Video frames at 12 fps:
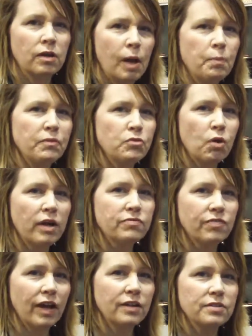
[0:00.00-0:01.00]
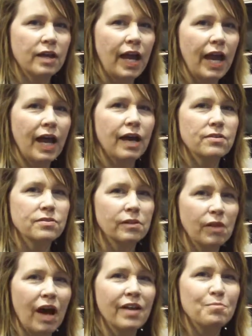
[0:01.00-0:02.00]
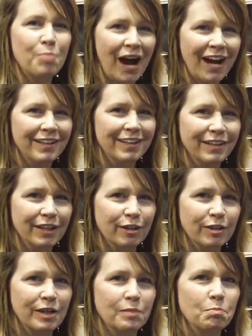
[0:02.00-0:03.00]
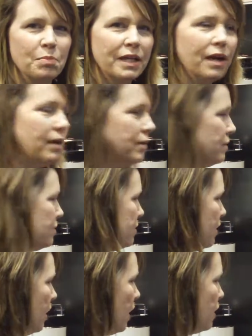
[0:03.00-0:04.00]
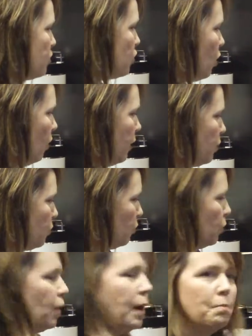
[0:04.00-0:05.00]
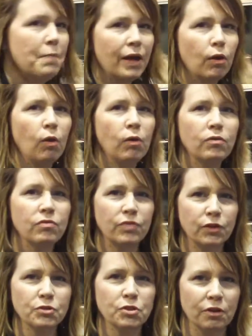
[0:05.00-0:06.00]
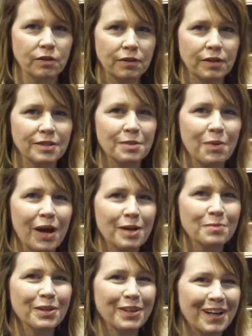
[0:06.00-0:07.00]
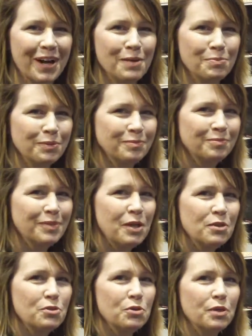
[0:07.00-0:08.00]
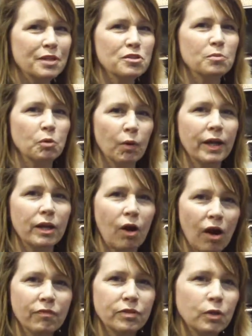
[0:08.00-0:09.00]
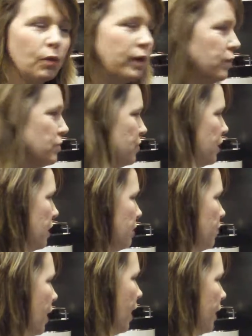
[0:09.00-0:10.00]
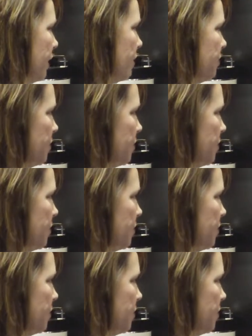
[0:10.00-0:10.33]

Cup of Trifecta has a lot of body in it because it's going through a metal filter in the bottom of the cup. So you get some great coffee oils that get body.